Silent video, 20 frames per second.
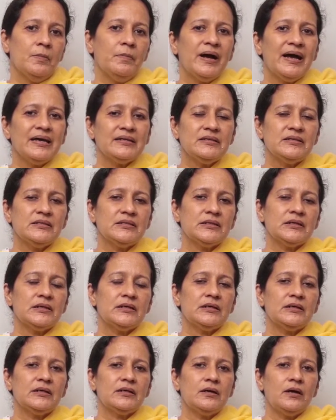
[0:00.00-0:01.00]
but
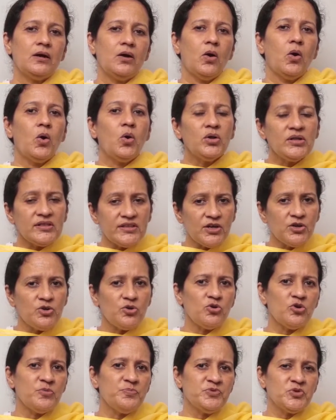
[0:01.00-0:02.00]
all the
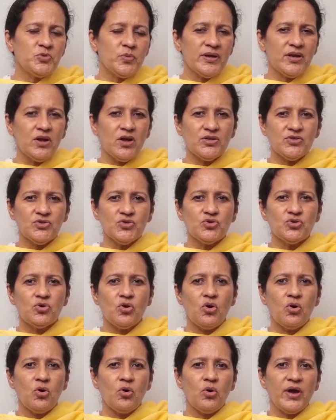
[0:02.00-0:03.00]
groups were not
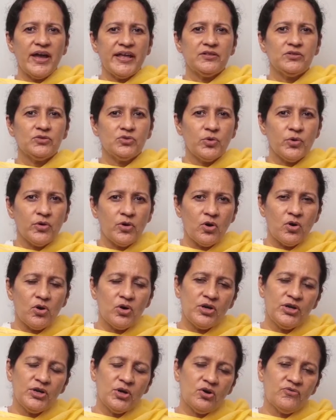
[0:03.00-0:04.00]
so
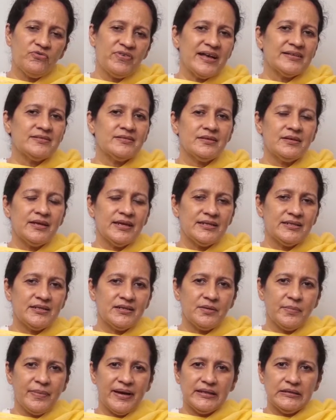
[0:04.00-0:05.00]
enthralled or
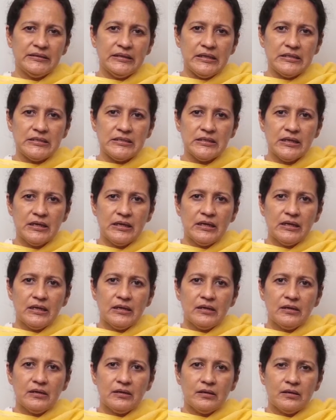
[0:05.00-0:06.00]
fascinated by this
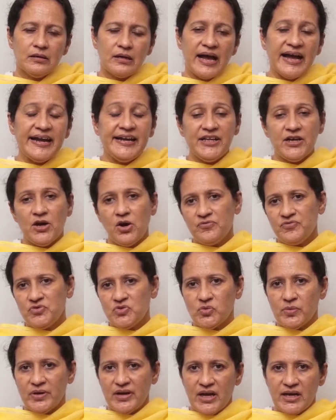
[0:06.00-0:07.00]
idea of
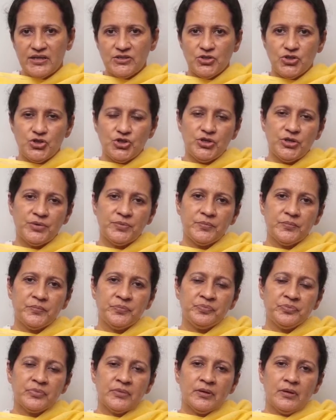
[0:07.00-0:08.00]
Swaraj.
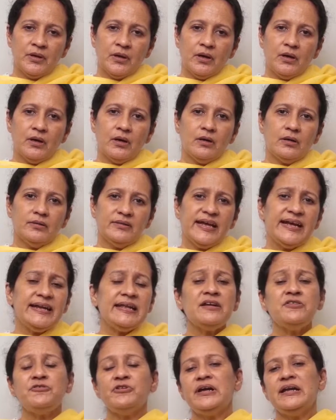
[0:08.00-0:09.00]
They
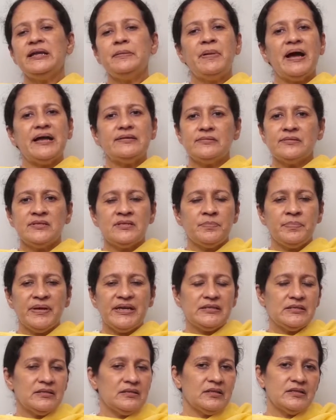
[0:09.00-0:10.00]
didn't really
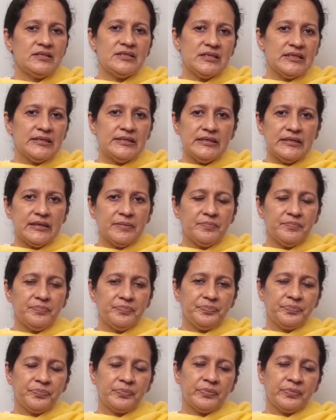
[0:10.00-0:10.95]
participate in the CDM.